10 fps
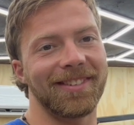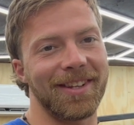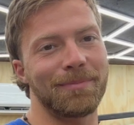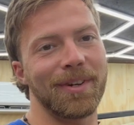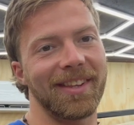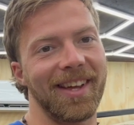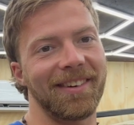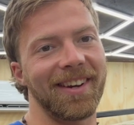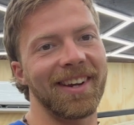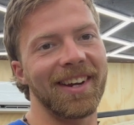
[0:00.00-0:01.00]
Let's put it that
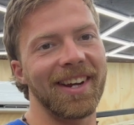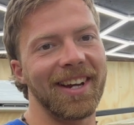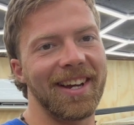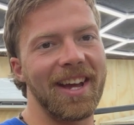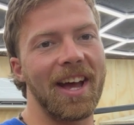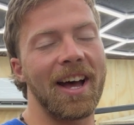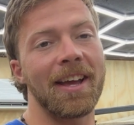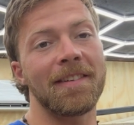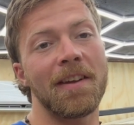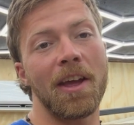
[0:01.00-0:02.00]
way.
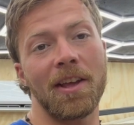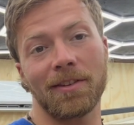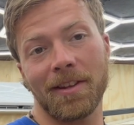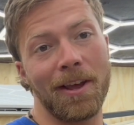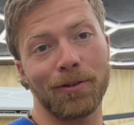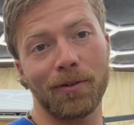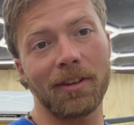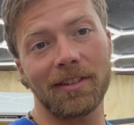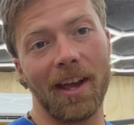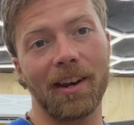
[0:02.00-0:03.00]
It's
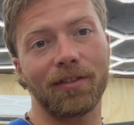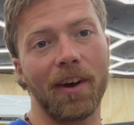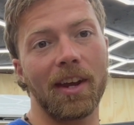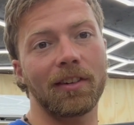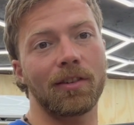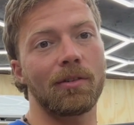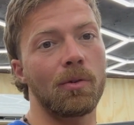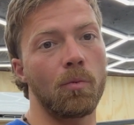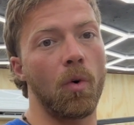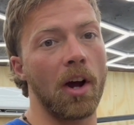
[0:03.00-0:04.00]
really satisfying
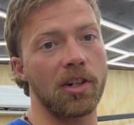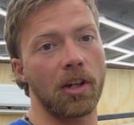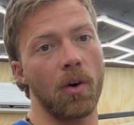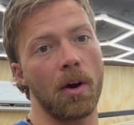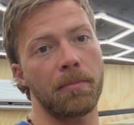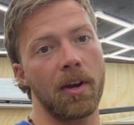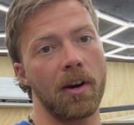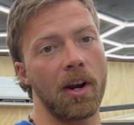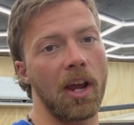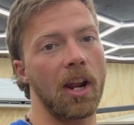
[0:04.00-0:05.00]
to watch it go up there,